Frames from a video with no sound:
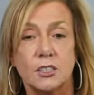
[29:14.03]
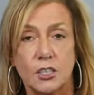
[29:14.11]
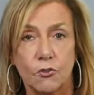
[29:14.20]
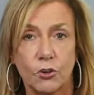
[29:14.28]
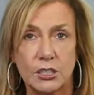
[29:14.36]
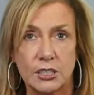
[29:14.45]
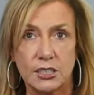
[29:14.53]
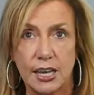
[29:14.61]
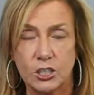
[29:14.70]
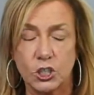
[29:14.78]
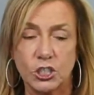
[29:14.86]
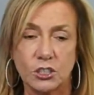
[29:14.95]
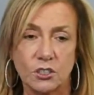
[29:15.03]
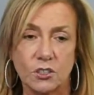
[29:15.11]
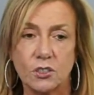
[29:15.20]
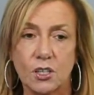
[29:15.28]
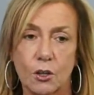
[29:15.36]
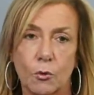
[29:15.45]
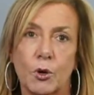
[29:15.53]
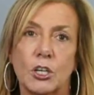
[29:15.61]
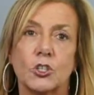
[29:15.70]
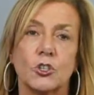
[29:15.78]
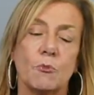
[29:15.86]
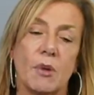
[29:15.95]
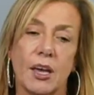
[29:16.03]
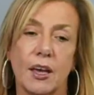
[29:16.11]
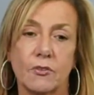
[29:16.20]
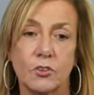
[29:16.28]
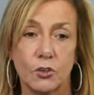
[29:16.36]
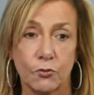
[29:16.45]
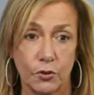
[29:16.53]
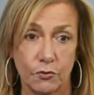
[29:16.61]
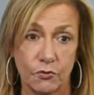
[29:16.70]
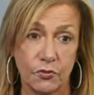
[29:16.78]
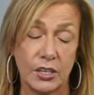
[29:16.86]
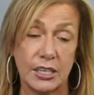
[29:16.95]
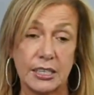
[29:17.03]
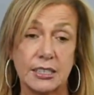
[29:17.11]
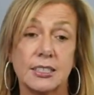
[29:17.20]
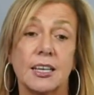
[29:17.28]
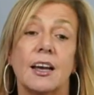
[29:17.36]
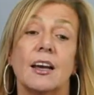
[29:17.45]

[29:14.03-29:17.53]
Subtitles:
Different sections Celebration may have different fees.